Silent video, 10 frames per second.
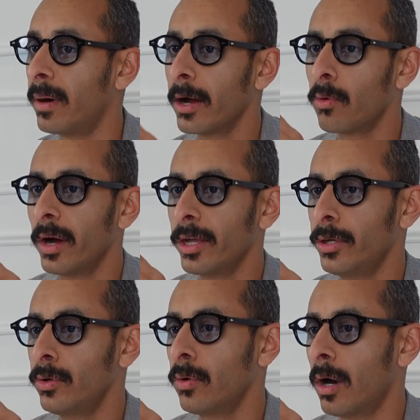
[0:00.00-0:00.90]
buy what
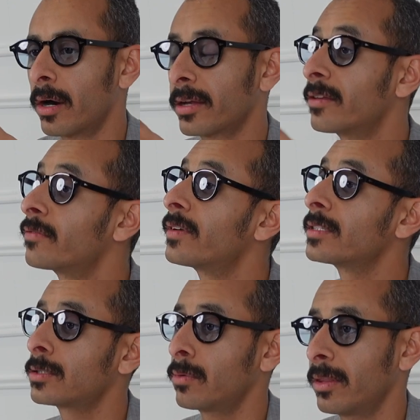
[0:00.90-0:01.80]
you are
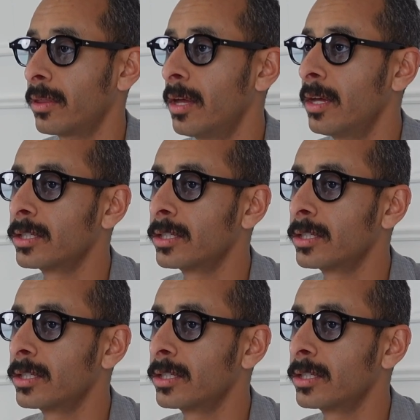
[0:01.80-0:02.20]
convinced with.